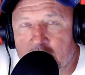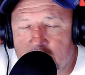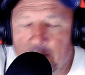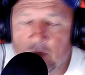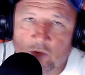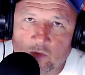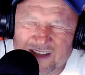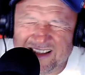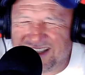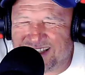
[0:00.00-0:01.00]
yeah. The
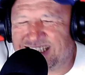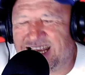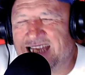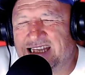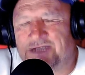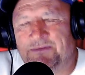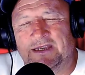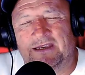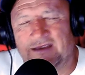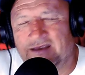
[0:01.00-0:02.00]
mood. And it takes
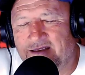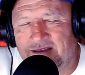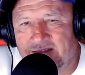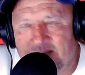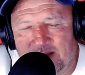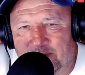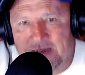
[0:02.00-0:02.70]
me, uh, I